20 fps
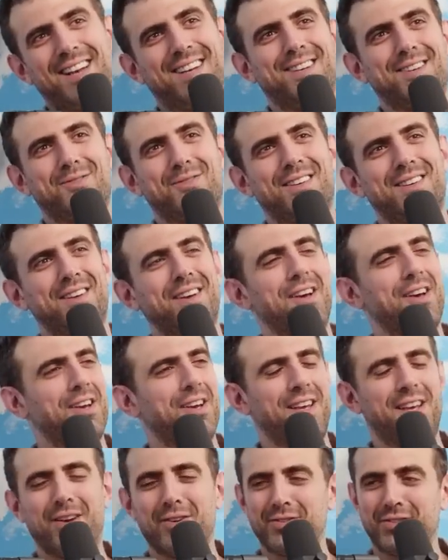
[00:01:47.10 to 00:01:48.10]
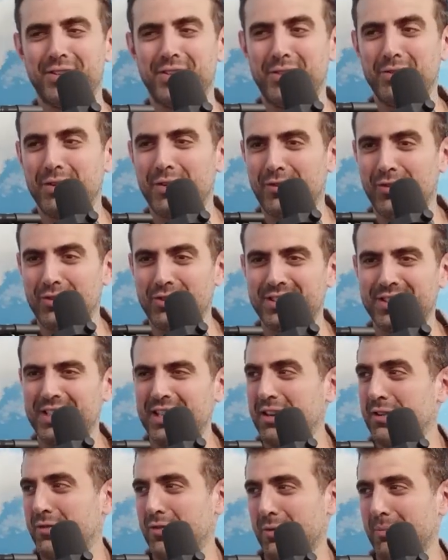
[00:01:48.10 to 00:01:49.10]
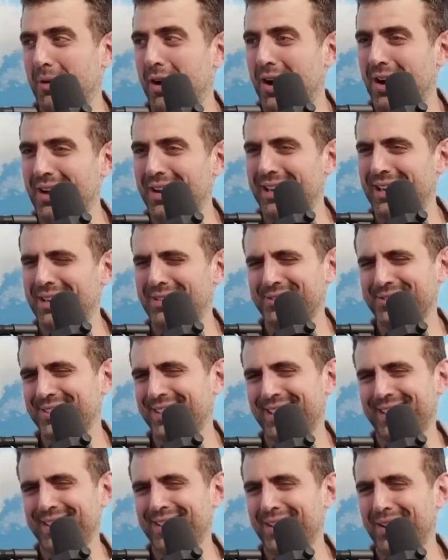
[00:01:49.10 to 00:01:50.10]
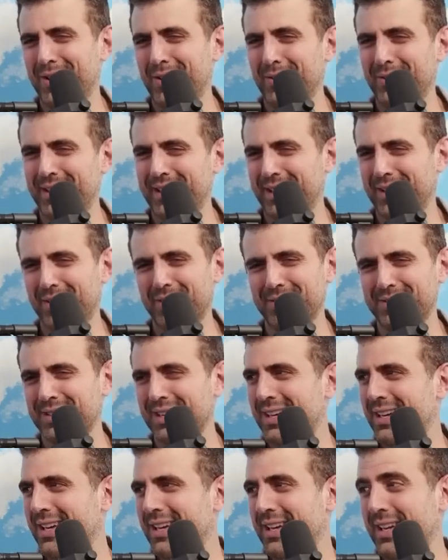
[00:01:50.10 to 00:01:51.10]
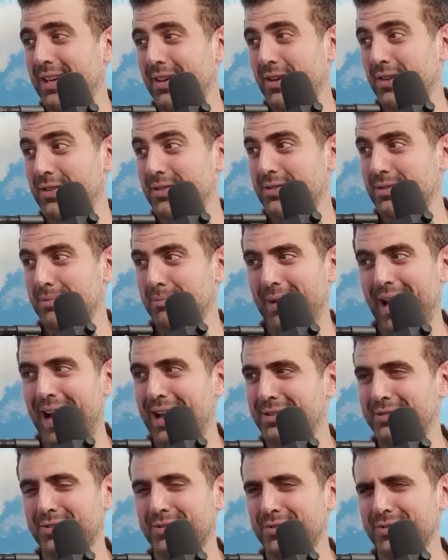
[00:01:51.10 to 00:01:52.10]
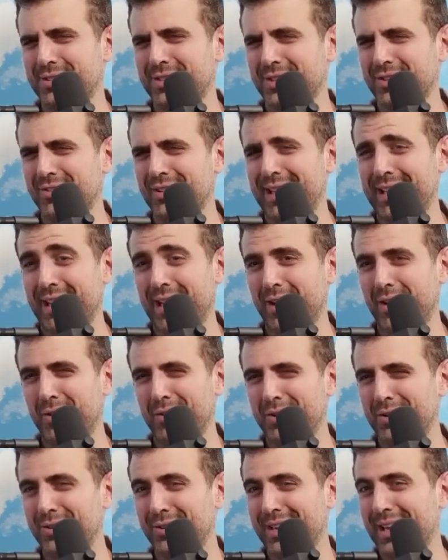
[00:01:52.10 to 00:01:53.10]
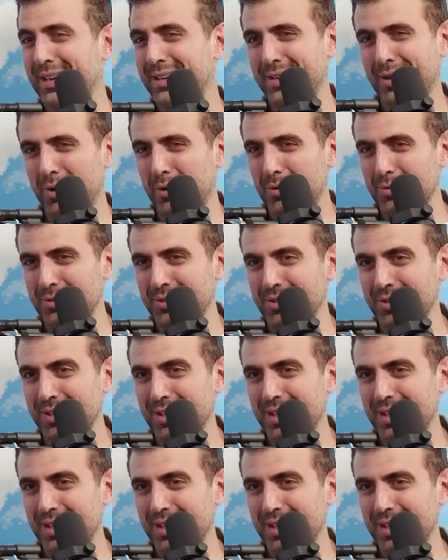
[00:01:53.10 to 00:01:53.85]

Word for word: just said he goes University of Vermont and I was like no and he goes he goes master's degree and I go you're getting colder